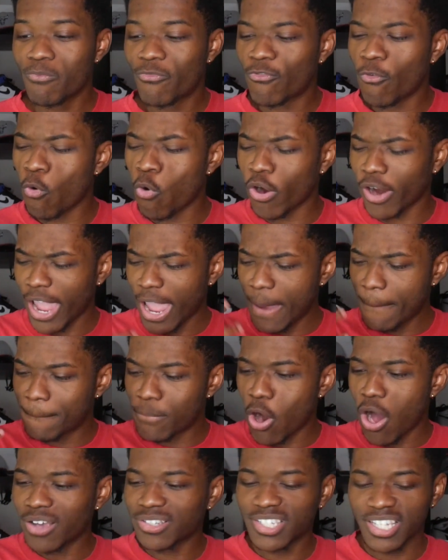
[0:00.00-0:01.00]
for a
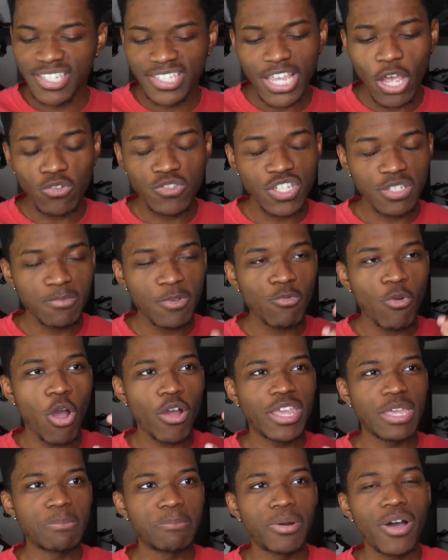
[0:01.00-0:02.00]
Boston Celtics
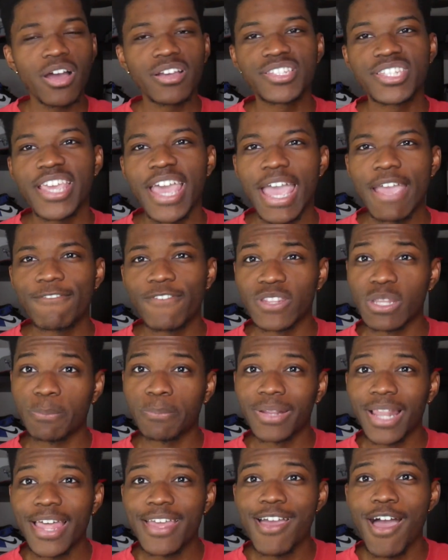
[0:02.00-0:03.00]
Milwaukee Bucks game for the
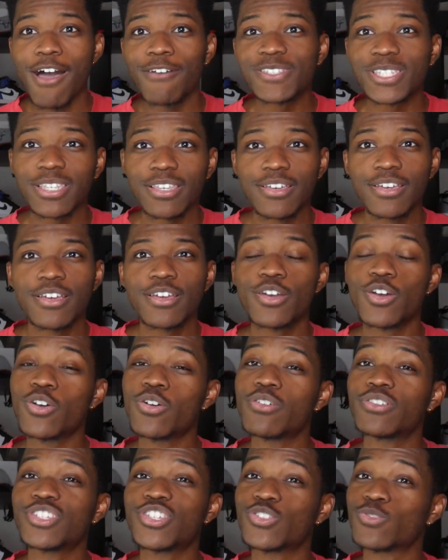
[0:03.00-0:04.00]
playoffs.
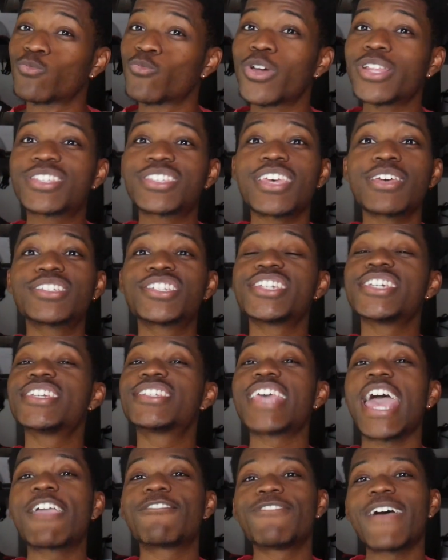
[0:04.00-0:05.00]
Just went to
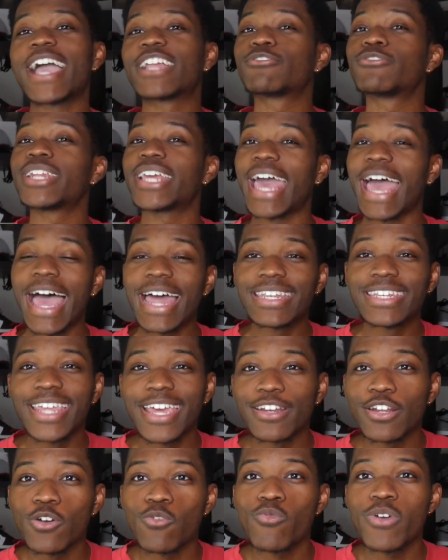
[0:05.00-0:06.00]
Cheesecake Factory to have
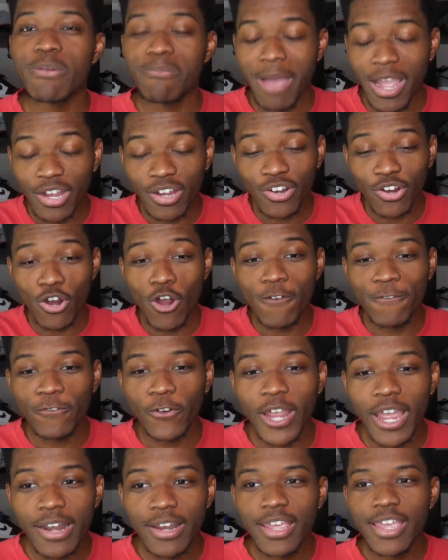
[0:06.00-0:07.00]
dinner with my
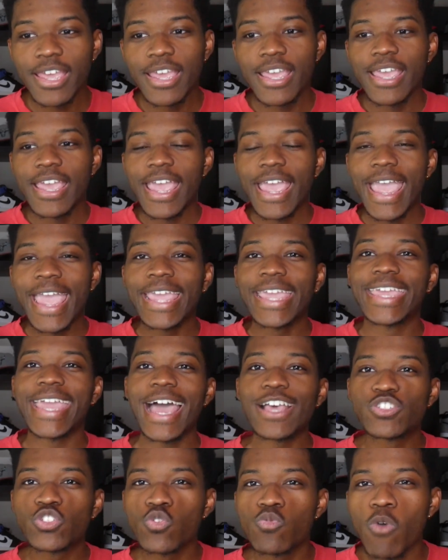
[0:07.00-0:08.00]
girlfriend, and
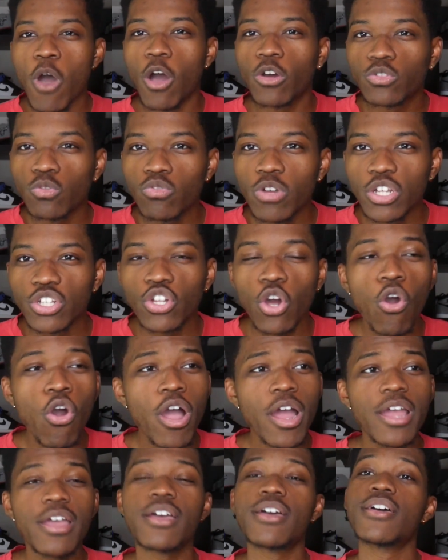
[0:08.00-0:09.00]
guess who walked through the
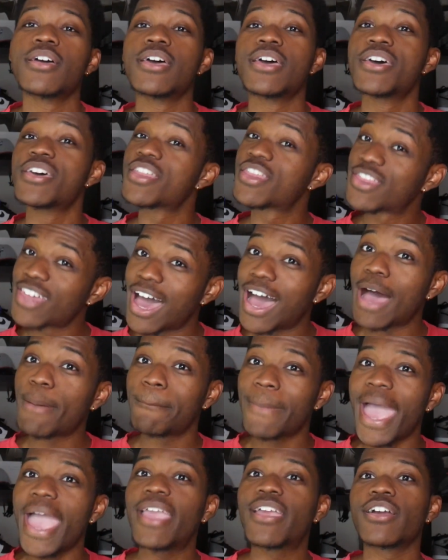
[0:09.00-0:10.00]
door?
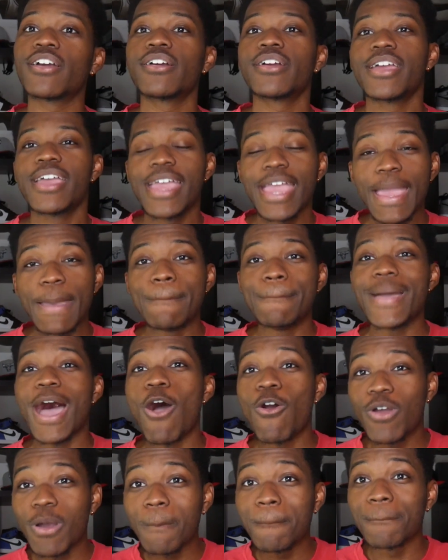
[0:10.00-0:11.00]
Thon Maker, and
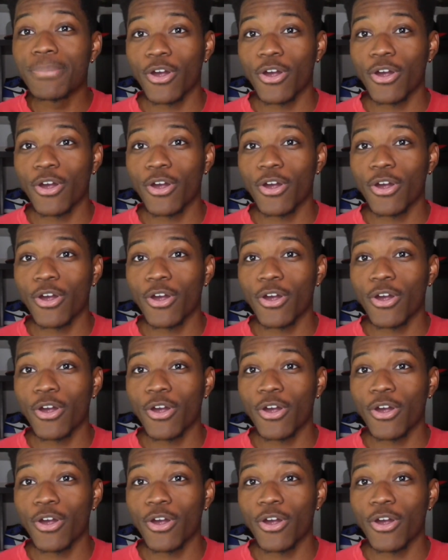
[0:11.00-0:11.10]
Malcolm